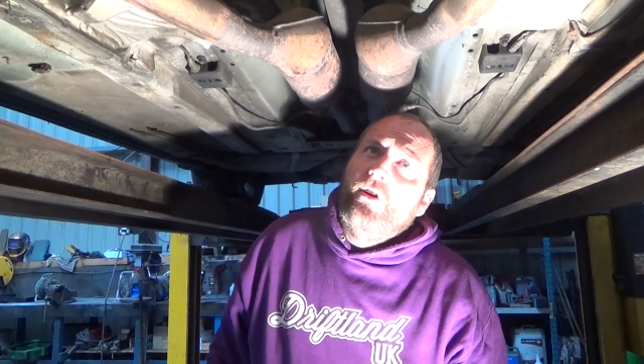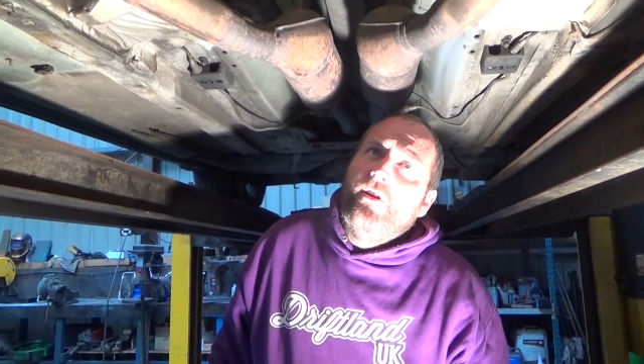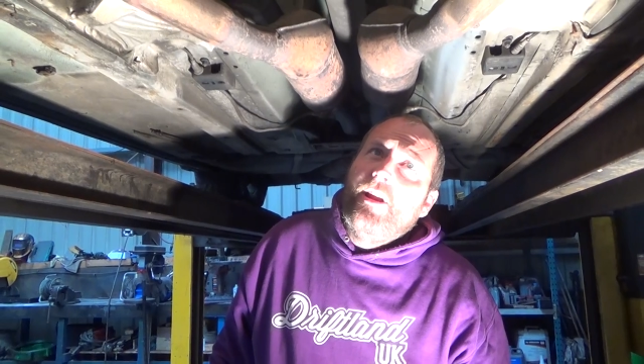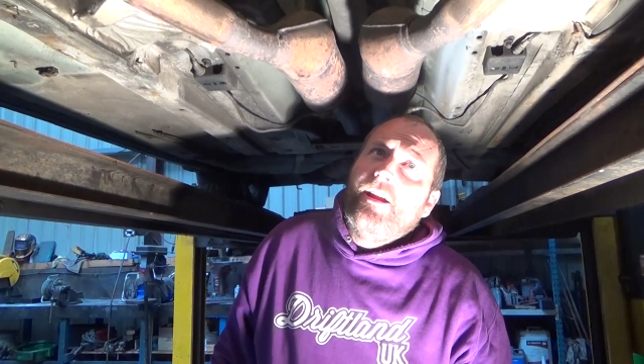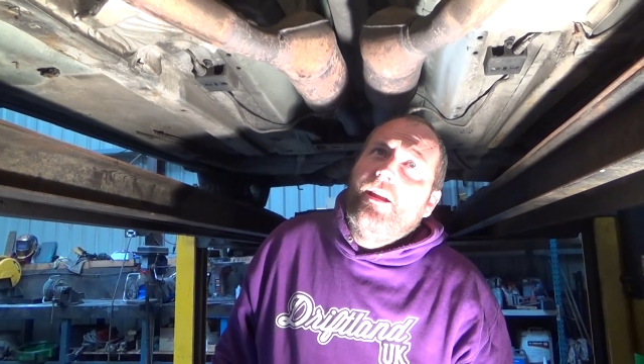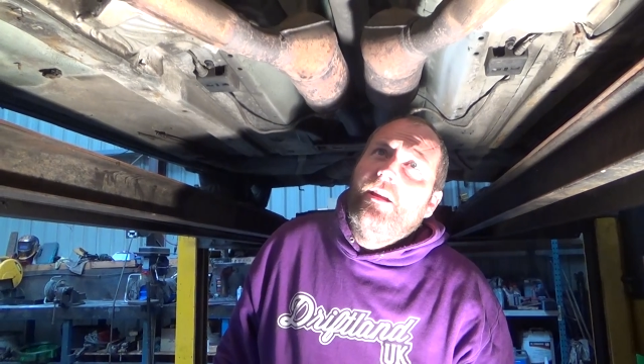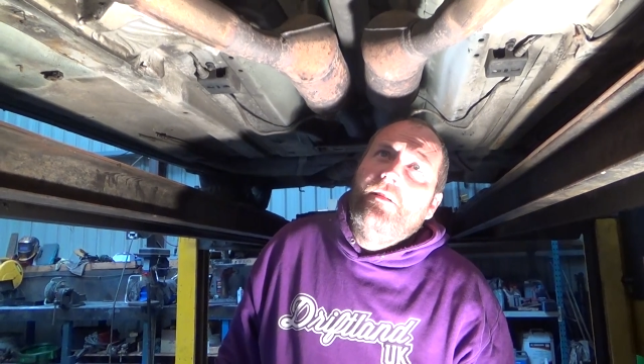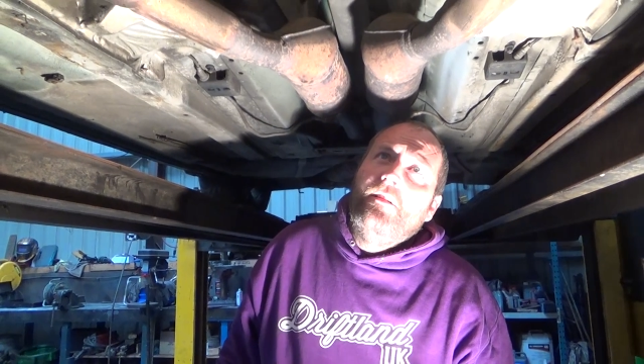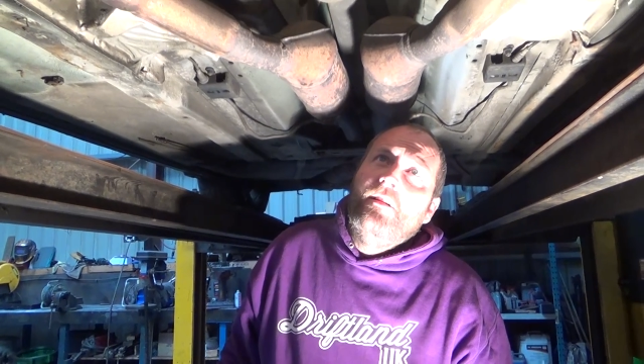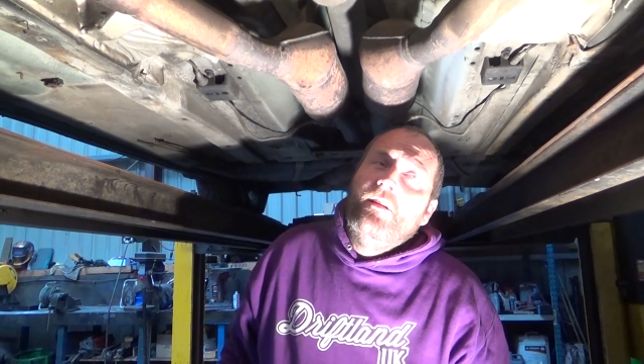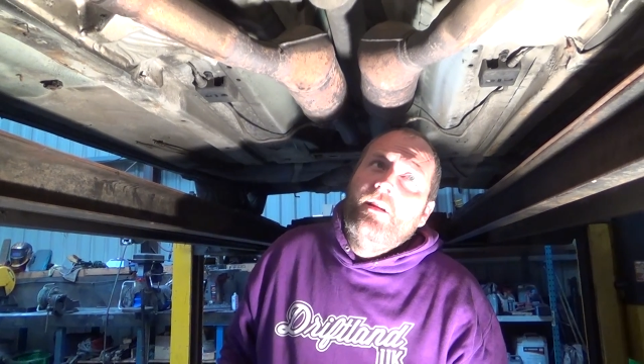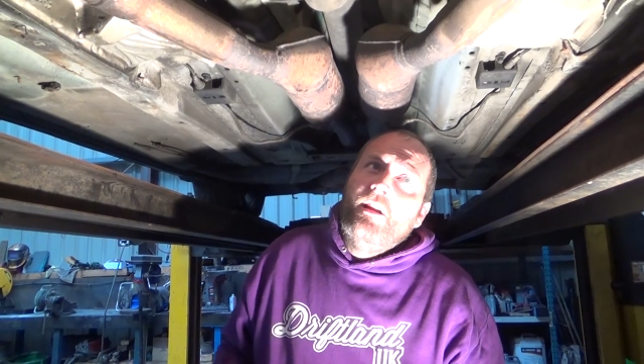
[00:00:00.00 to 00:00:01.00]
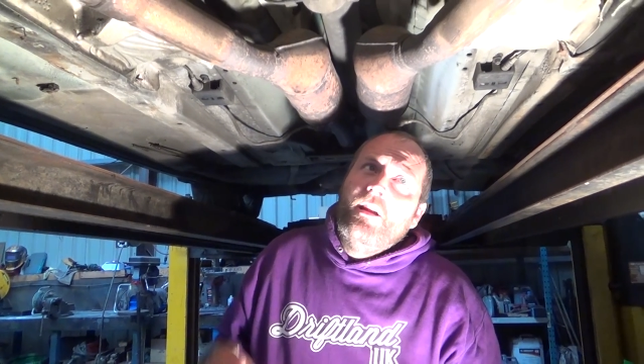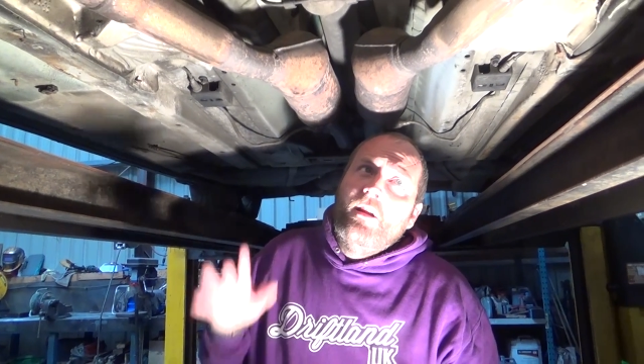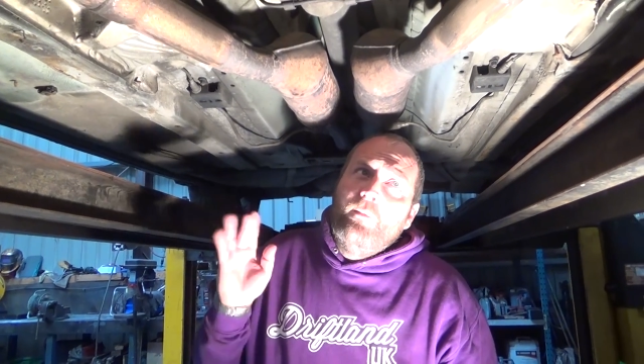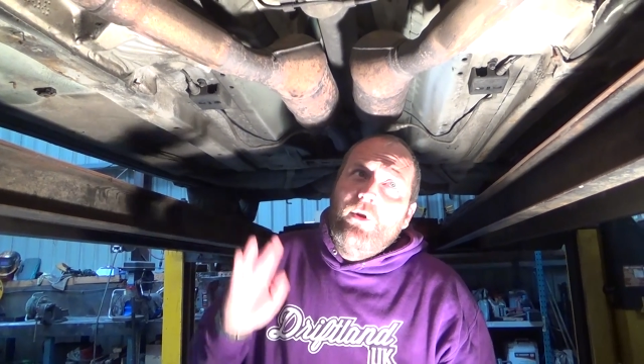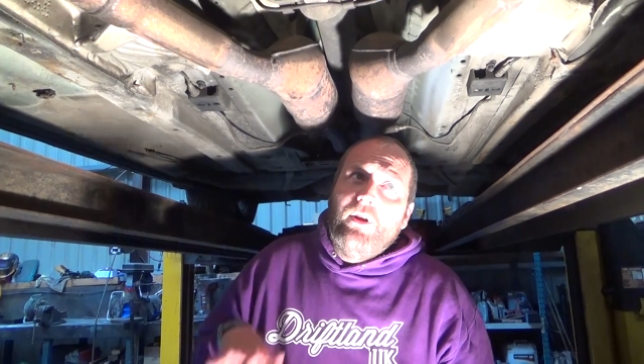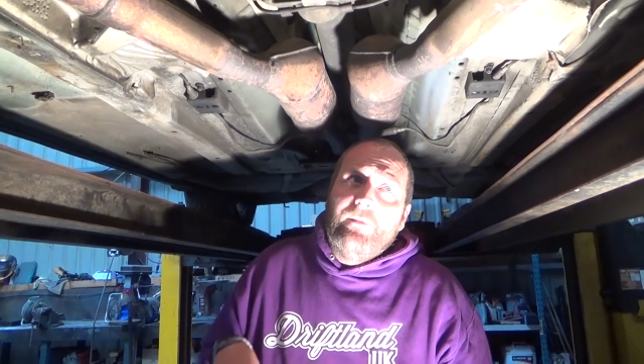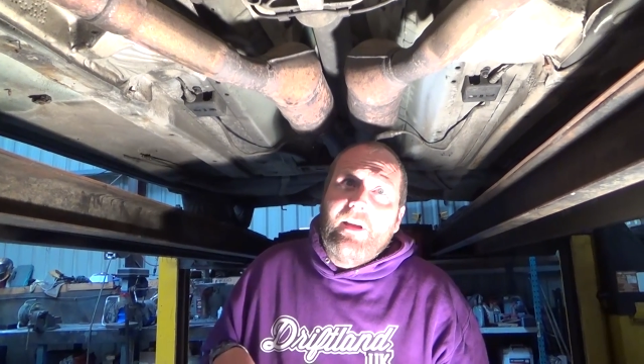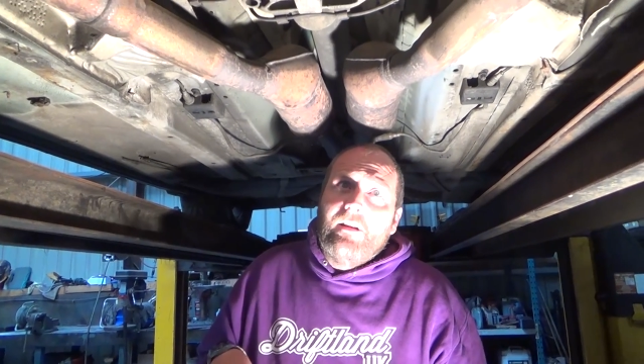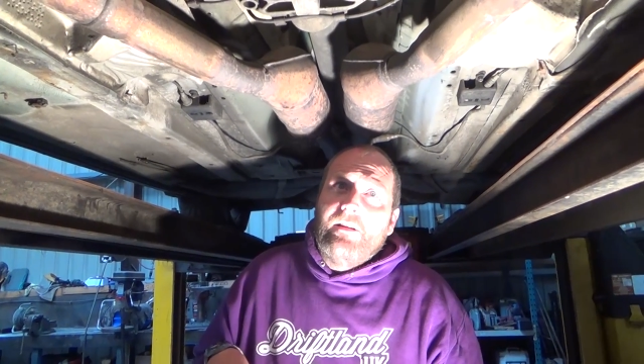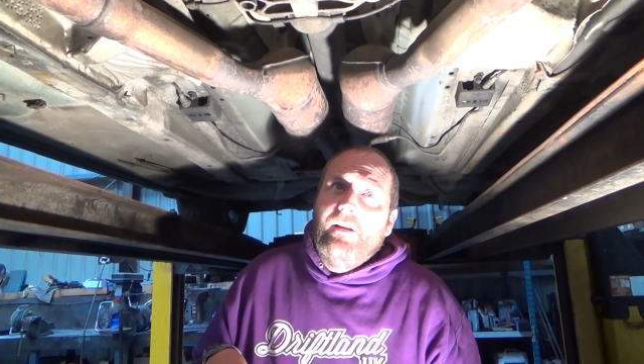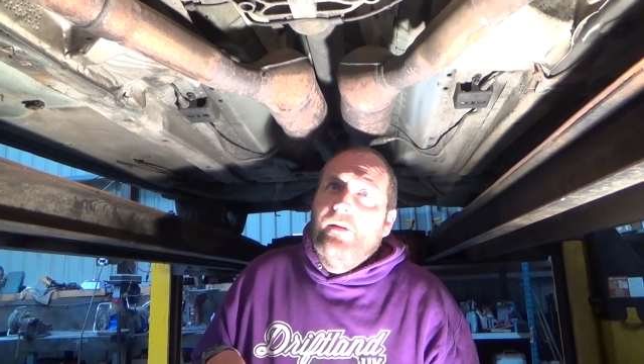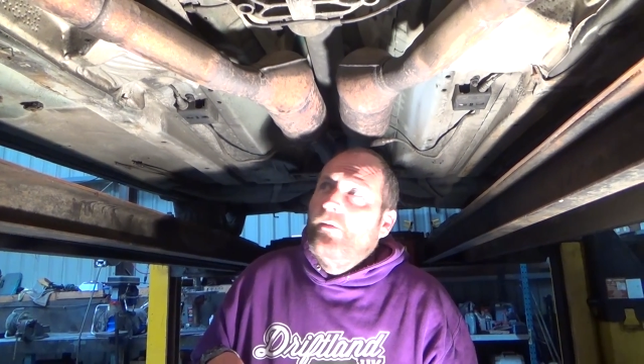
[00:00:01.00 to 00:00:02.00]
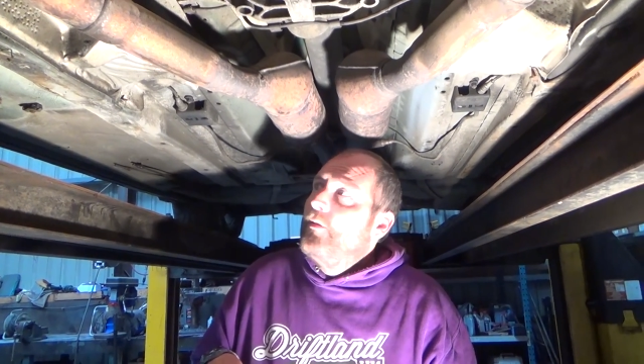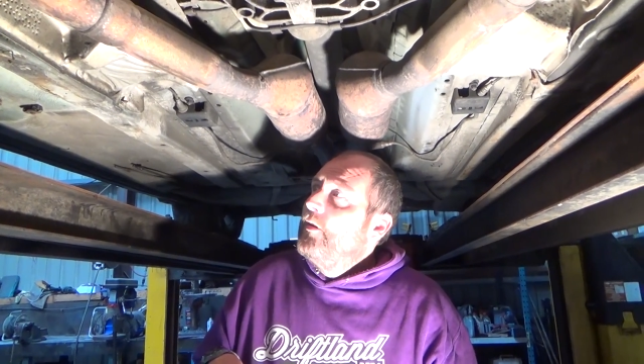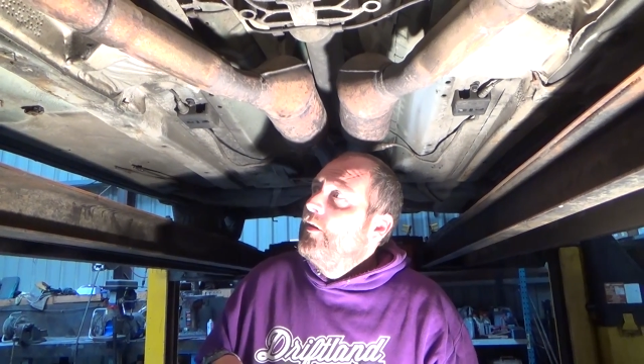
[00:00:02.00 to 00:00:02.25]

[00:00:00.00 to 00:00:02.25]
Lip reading: I reckon put it back down.